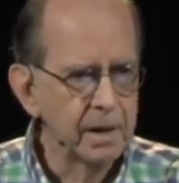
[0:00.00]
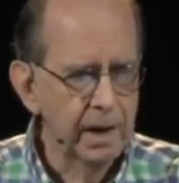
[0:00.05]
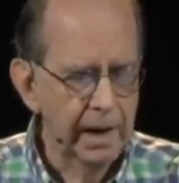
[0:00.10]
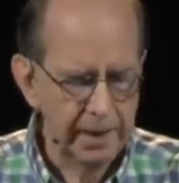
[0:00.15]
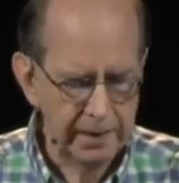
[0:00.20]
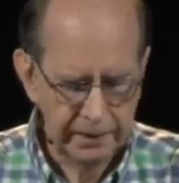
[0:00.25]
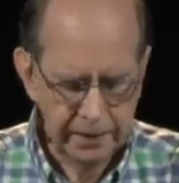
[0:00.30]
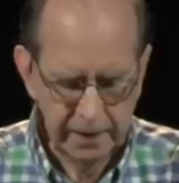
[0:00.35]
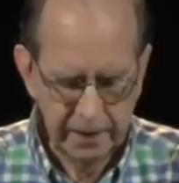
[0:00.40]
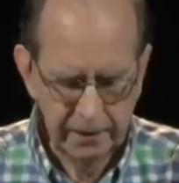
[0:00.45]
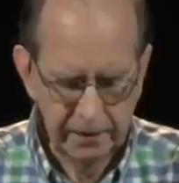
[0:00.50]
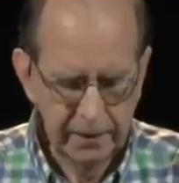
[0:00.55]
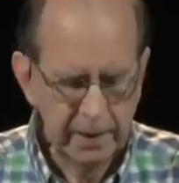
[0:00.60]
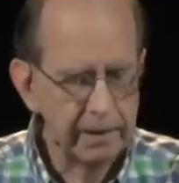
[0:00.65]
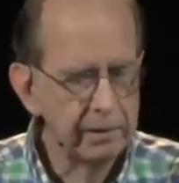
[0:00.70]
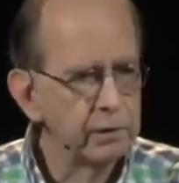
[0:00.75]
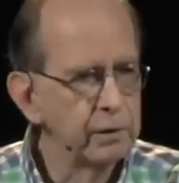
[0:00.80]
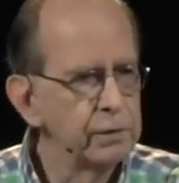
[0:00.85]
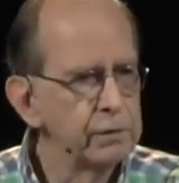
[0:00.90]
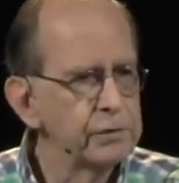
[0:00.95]
and then
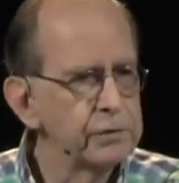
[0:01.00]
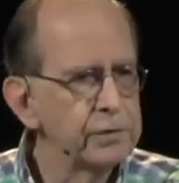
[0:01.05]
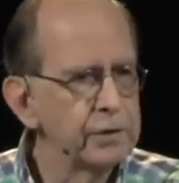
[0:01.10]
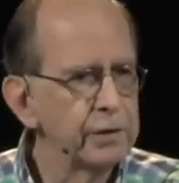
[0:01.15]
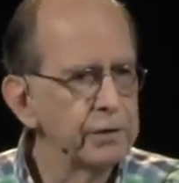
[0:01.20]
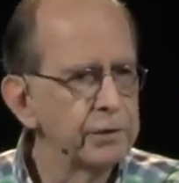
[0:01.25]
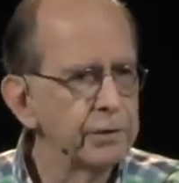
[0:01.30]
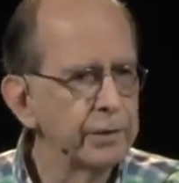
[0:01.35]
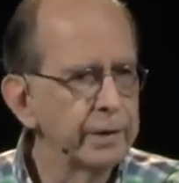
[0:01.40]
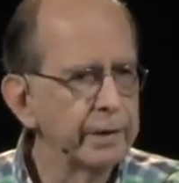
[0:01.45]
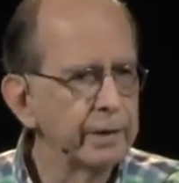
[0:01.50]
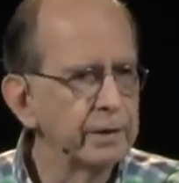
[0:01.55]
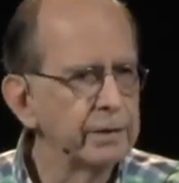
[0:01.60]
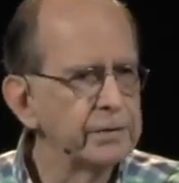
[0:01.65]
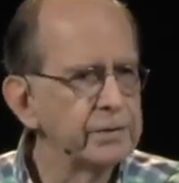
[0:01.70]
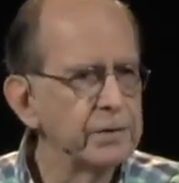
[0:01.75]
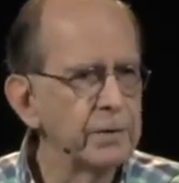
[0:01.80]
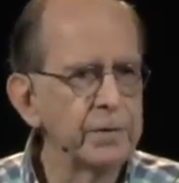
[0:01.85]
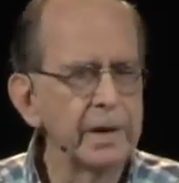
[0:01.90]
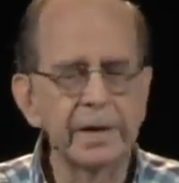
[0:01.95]
they lose their
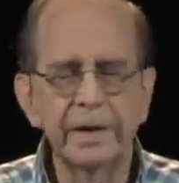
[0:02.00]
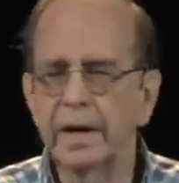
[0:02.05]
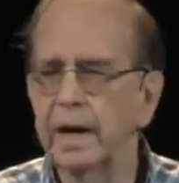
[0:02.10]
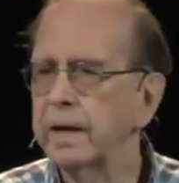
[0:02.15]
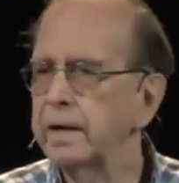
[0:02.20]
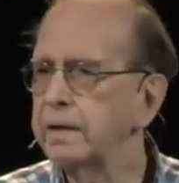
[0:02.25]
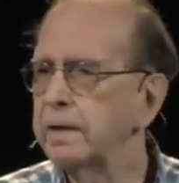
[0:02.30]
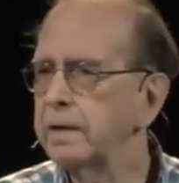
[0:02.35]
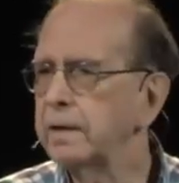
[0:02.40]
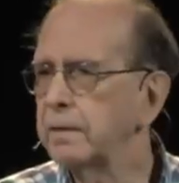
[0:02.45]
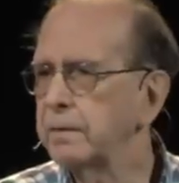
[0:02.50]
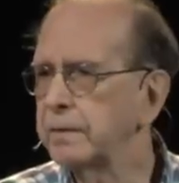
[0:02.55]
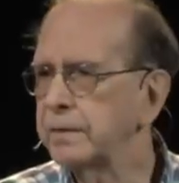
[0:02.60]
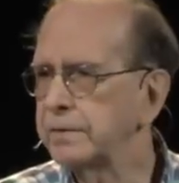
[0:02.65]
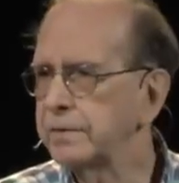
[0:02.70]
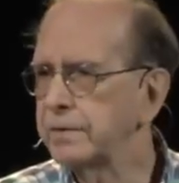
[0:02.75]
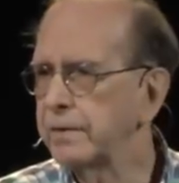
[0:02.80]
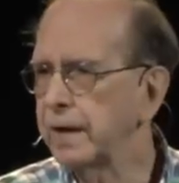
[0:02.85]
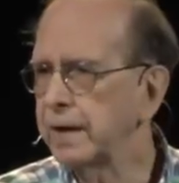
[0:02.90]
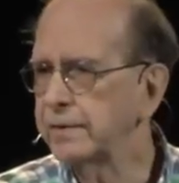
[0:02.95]
adrenals, so they can't deal with
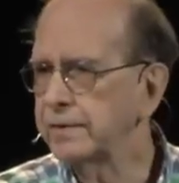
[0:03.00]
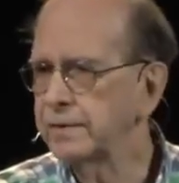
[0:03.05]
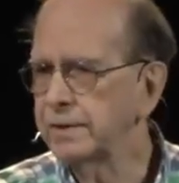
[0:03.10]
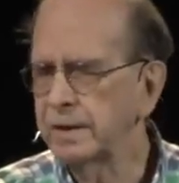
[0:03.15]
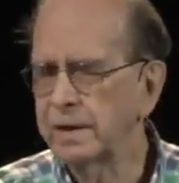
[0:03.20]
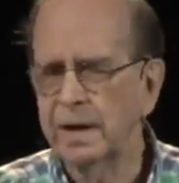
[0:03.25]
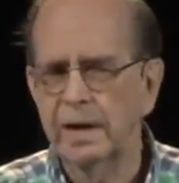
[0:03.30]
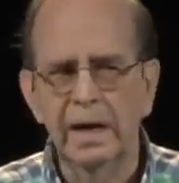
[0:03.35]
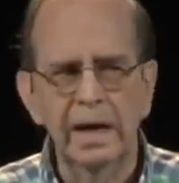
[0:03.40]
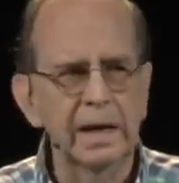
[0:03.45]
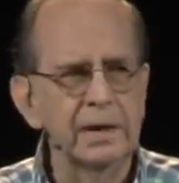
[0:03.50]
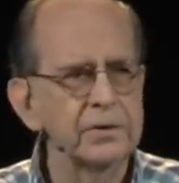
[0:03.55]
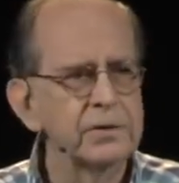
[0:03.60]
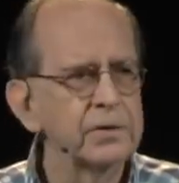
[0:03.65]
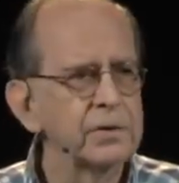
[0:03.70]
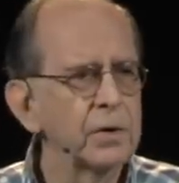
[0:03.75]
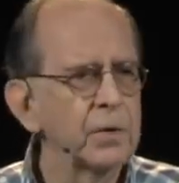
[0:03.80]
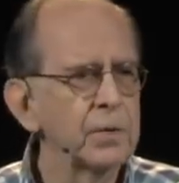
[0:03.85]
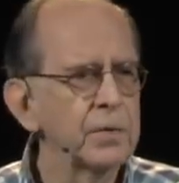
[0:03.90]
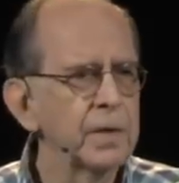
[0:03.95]
stress, and
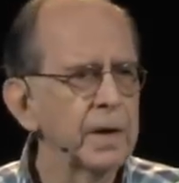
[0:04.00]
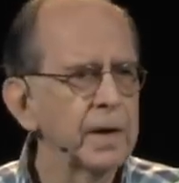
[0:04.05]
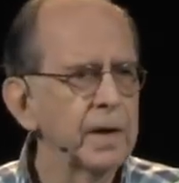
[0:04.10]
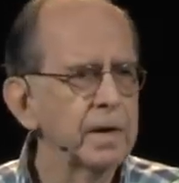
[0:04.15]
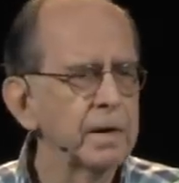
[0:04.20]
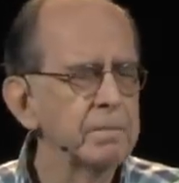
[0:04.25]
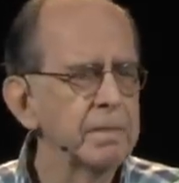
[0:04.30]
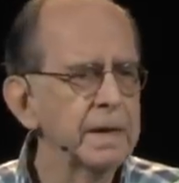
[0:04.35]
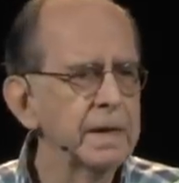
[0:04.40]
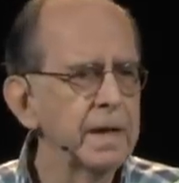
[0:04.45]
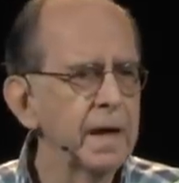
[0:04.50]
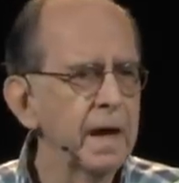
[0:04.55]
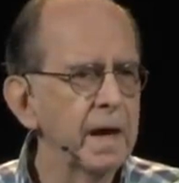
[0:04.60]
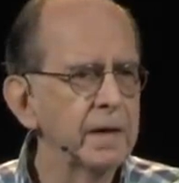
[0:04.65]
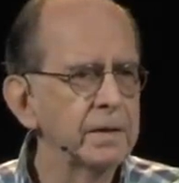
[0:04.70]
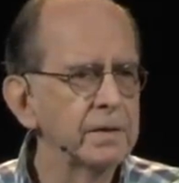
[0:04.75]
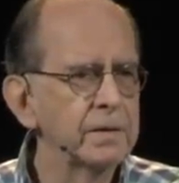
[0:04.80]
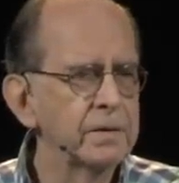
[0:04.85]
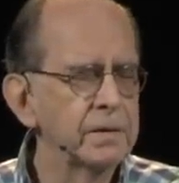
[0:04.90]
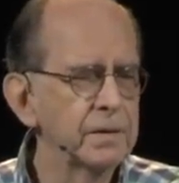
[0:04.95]
so they
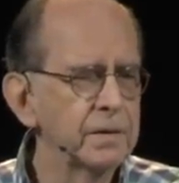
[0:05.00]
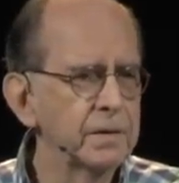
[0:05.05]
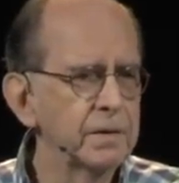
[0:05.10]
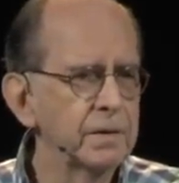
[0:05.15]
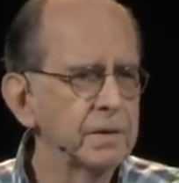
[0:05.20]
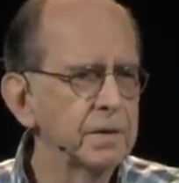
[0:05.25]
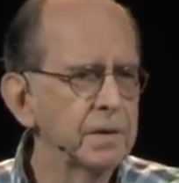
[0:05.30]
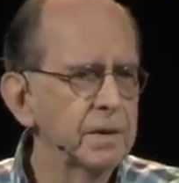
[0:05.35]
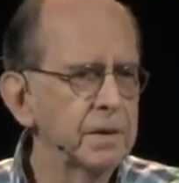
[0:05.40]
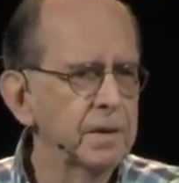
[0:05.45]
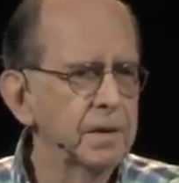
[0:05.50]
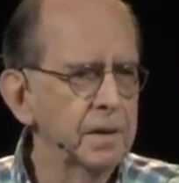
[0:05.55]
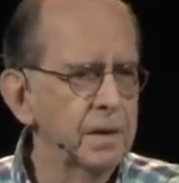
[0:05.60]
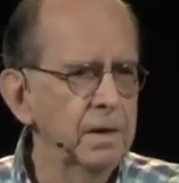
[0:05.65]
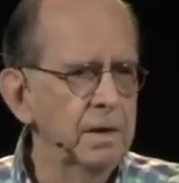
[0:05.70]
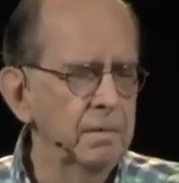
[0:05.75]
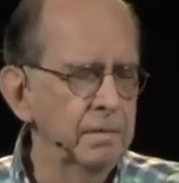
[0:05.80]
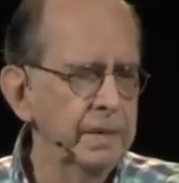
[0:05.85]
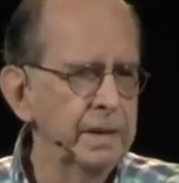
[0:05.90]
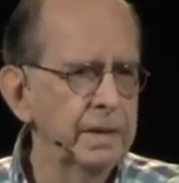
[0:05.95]
began to
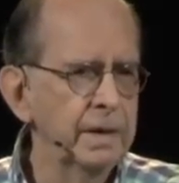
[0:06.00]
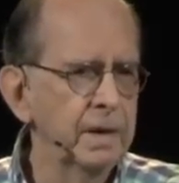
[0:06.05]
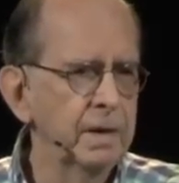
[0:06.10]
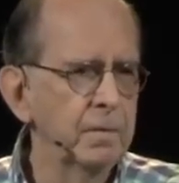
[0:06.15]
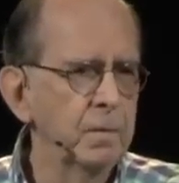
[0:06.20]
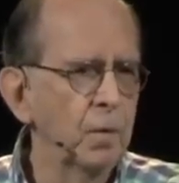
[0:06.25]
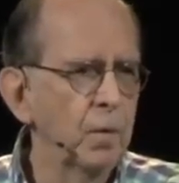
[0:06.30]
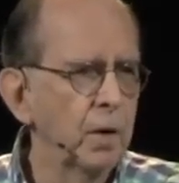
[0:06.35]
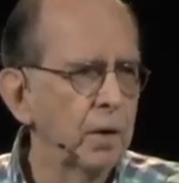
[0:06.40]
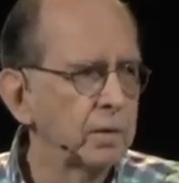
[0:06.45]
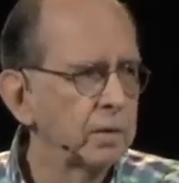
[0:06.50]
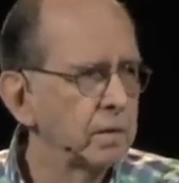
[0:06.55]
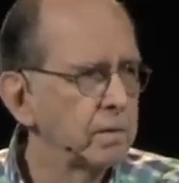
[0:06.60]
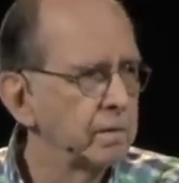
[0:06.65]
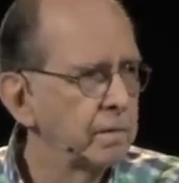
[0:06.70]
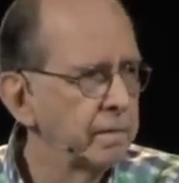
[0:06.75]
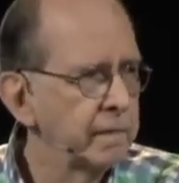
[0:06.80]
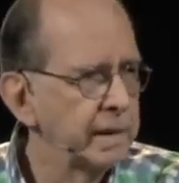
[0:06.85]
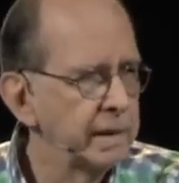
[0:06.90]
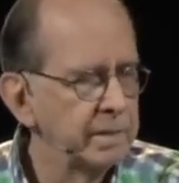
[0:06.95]
become
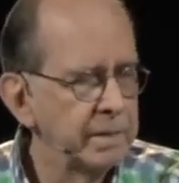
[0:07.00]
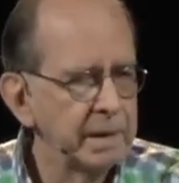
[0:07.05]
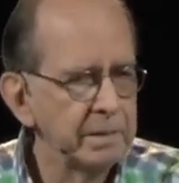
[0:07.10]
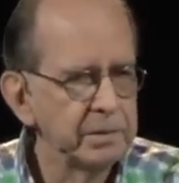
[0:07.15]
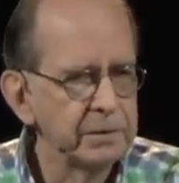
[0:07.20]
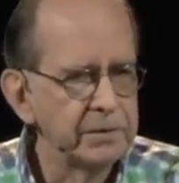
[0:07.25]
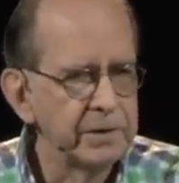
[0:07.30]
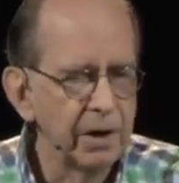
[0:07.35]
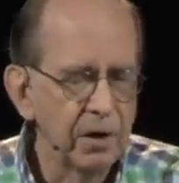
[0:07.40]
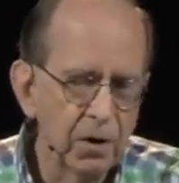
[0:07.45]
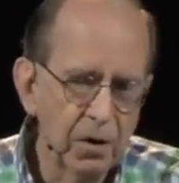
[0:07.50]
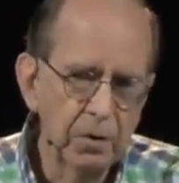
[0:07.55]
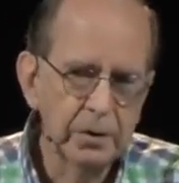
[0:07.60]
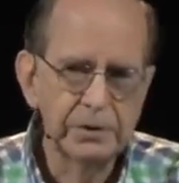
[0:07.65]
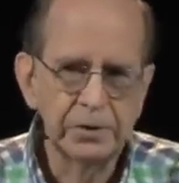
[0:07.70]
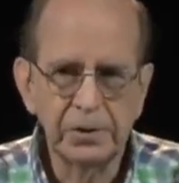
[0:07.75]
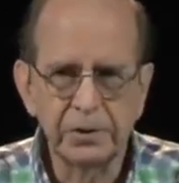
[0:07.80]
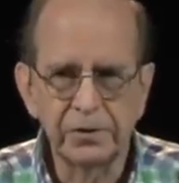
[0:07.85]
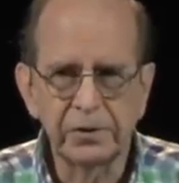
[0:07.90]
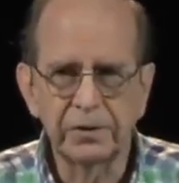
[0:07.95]
what many people say, oh,
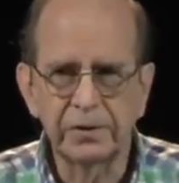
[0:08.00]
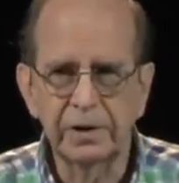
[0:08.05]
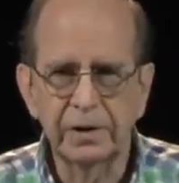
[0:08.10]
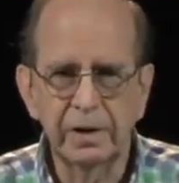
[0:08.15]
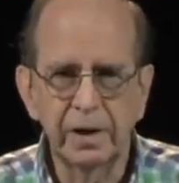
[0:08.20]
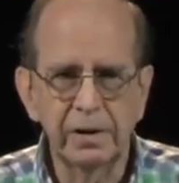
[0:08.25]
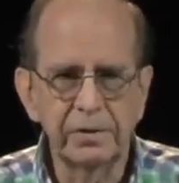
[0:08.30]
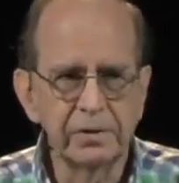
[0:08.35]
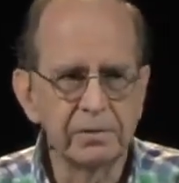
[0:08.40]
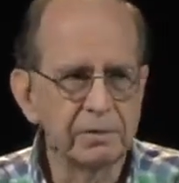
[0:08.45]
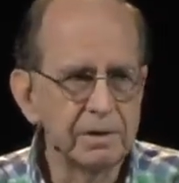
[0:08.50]
he's just a teenager.